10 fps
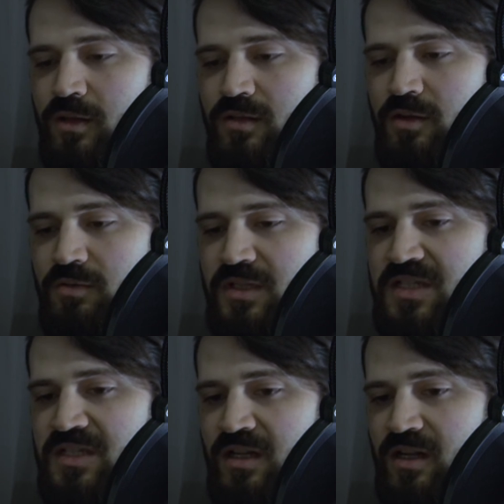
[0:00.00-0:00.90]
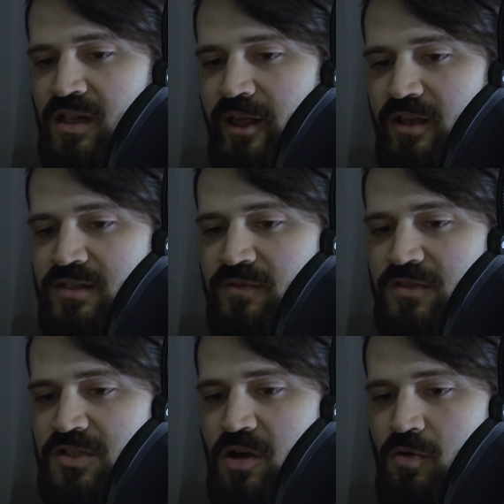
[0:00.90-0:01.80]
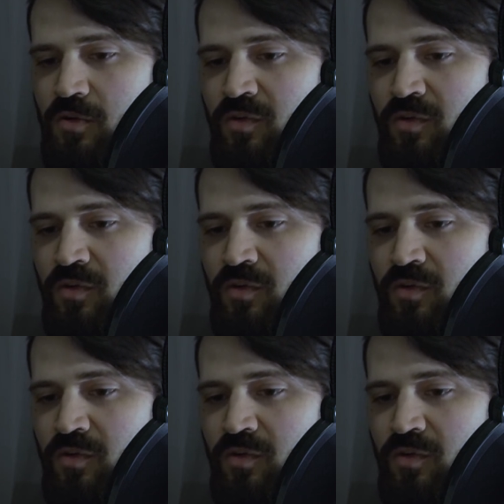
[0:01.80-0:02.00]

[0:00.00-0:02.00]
No distant clicks of stone